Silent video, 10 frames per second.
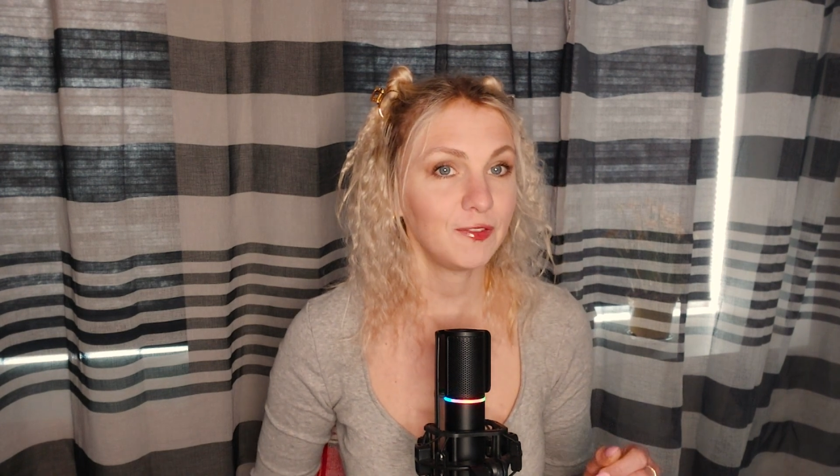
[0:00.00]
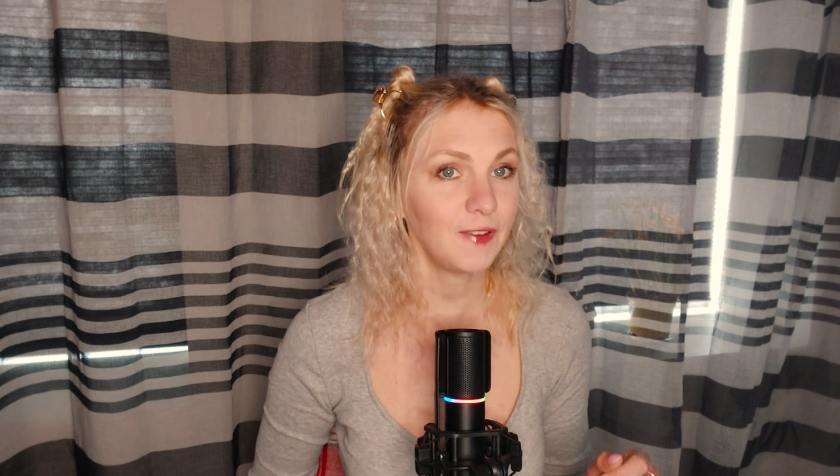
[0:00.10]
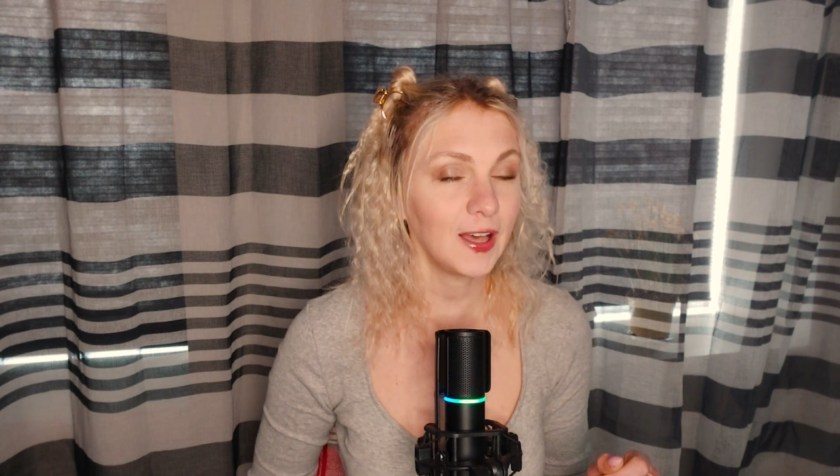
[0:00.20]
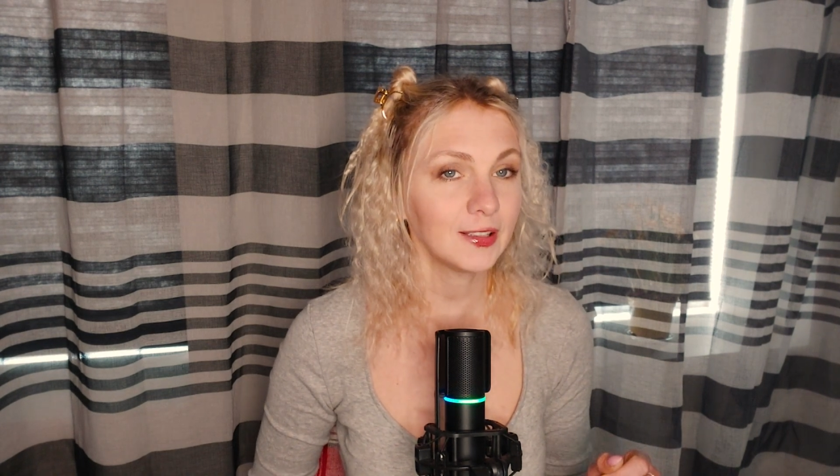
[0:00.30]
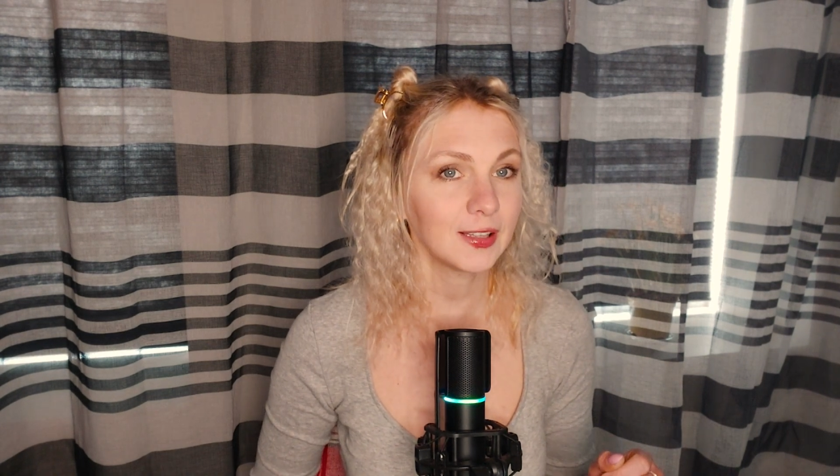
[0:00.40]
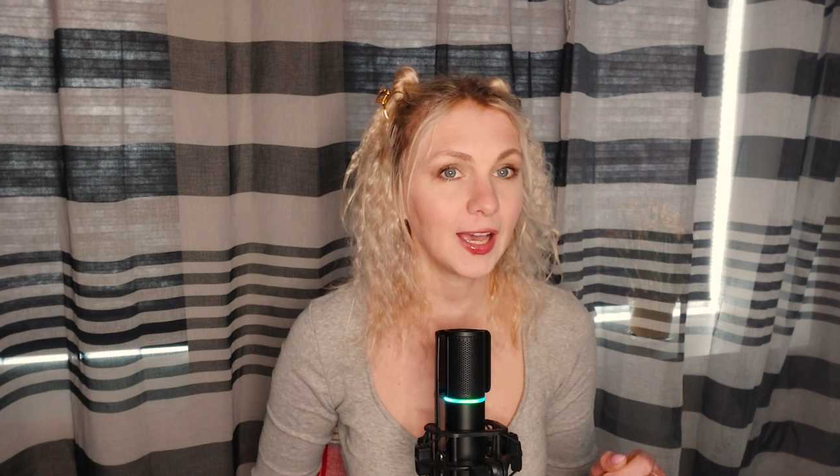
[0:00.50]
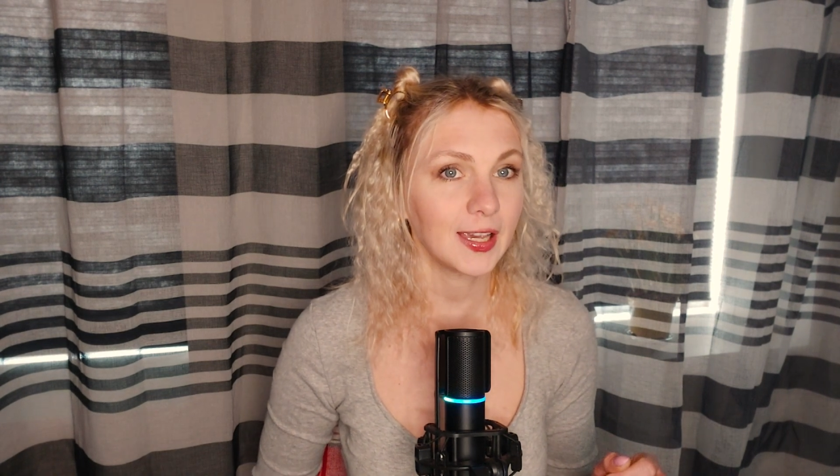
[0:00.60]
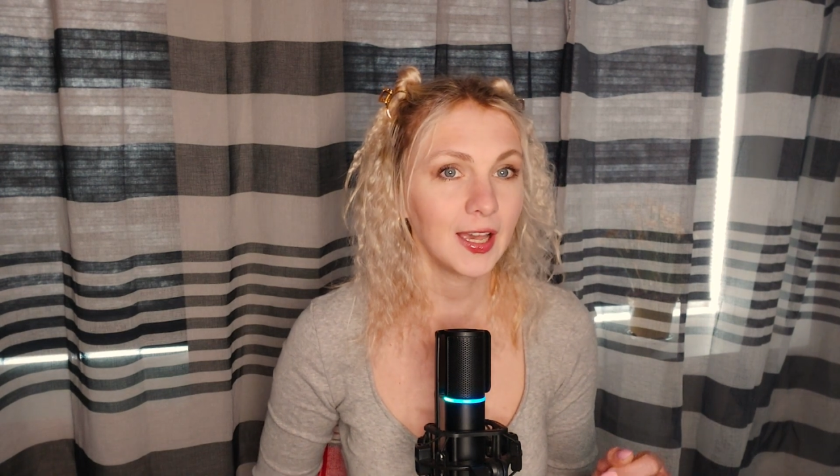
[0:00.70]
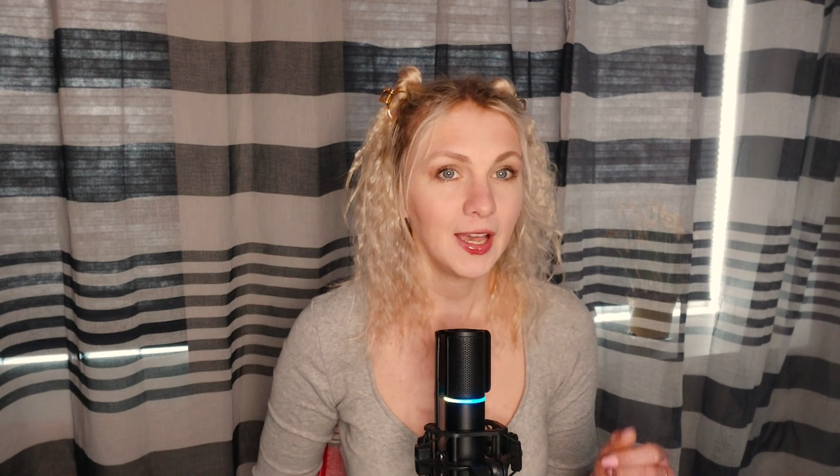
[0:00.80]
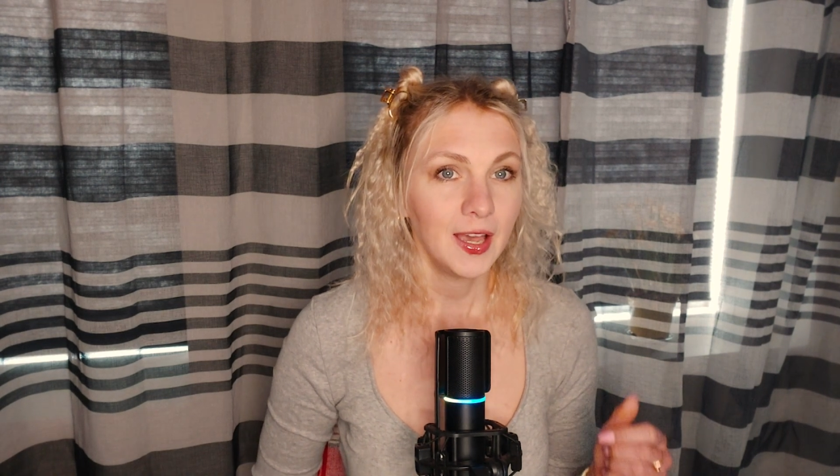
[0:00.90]
felt
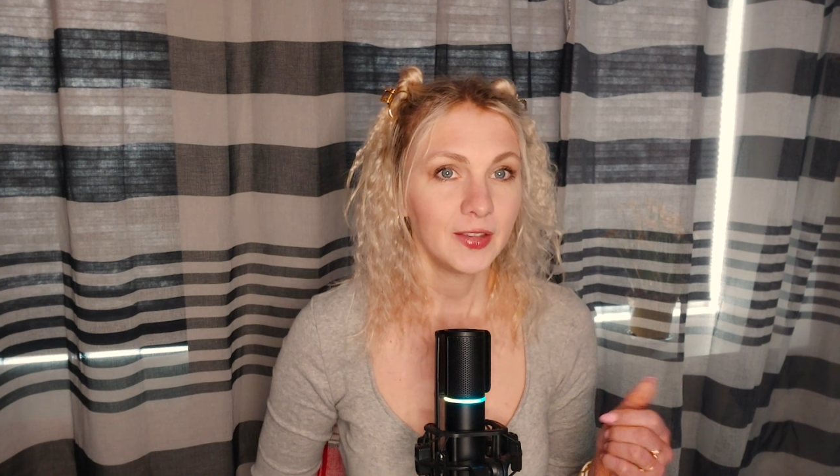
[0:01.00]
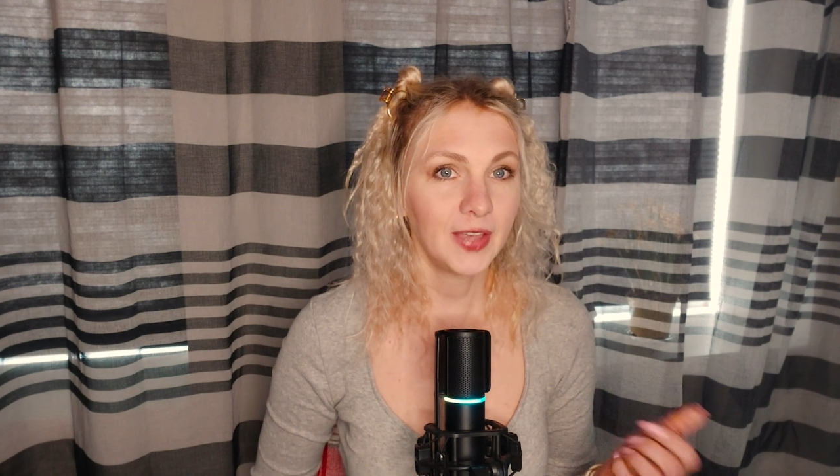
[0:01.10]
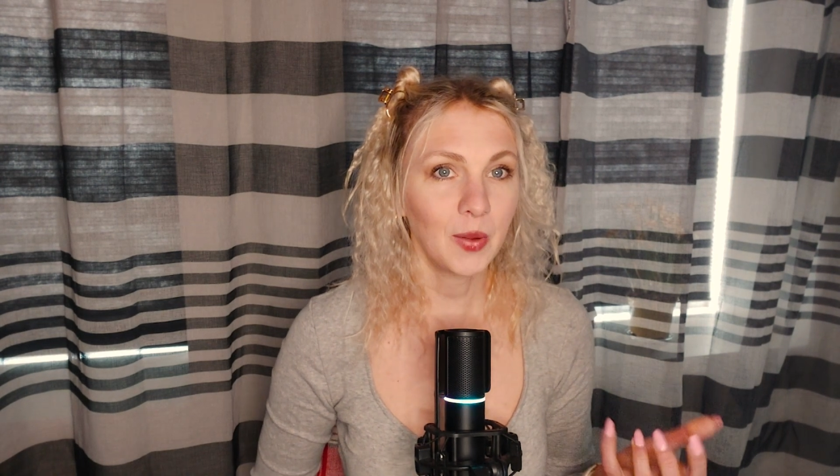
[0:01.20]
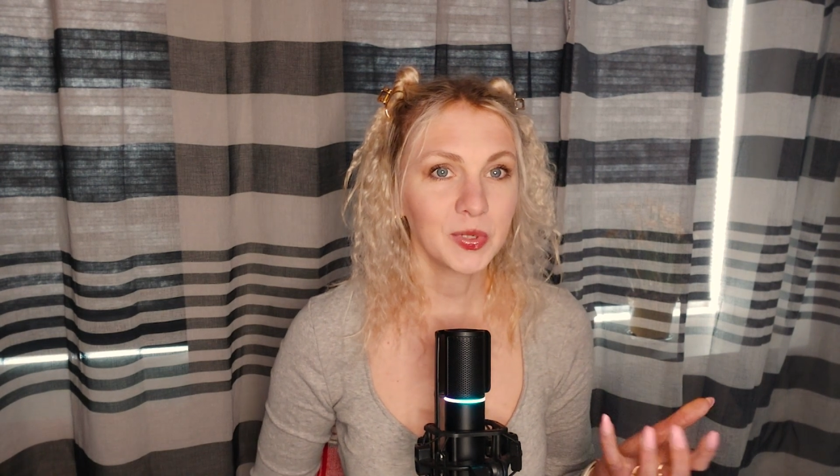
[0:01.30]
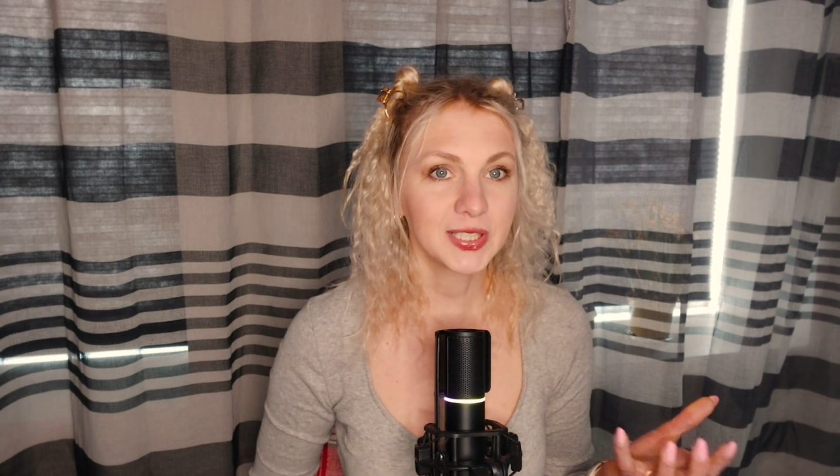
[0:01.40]
like there was